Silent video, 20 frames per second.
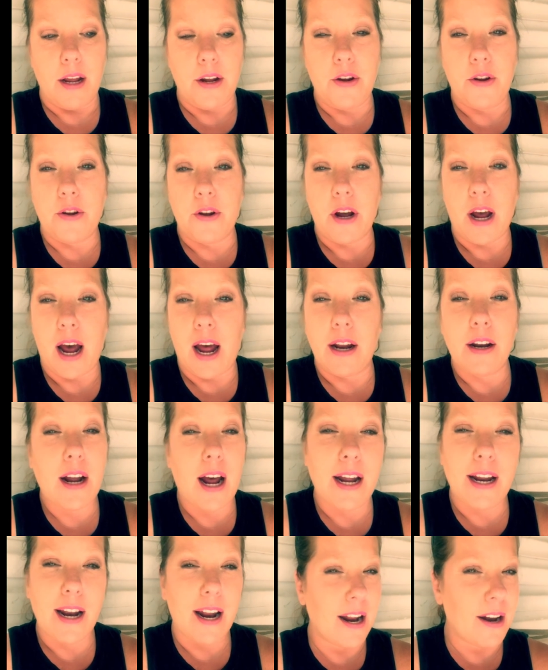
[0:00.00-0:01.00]
I
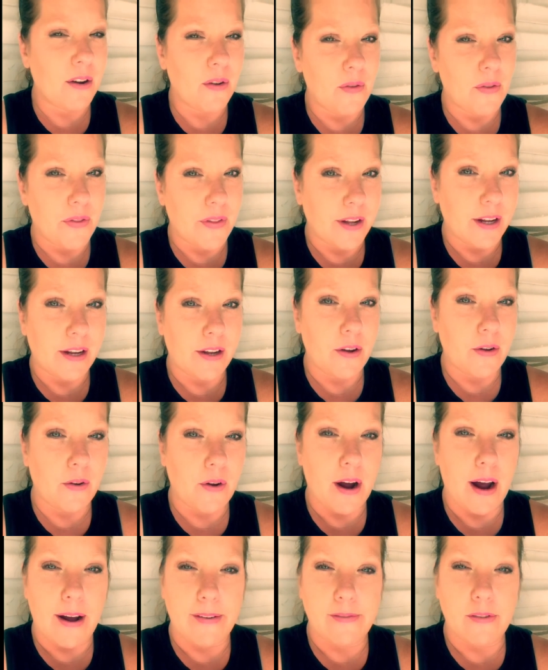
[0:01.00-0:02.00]
don't think
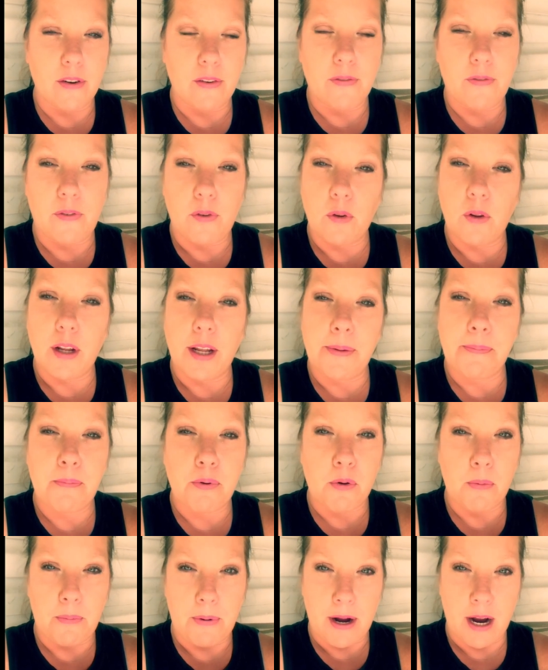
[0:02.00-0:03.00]
you're ever fully
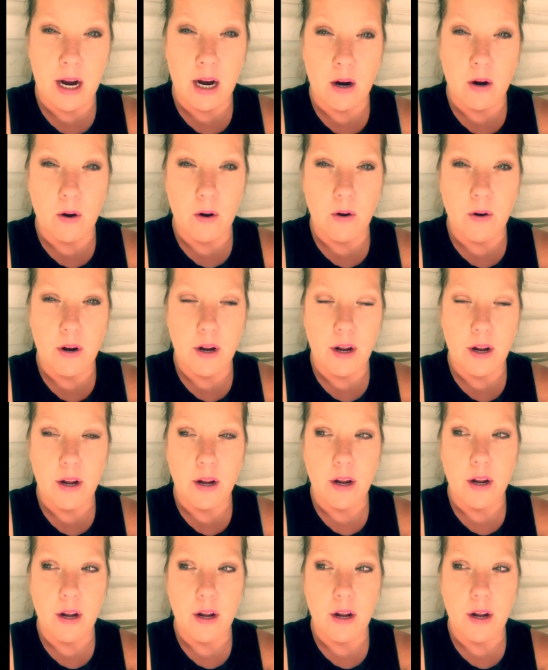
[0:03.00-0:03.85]
prepared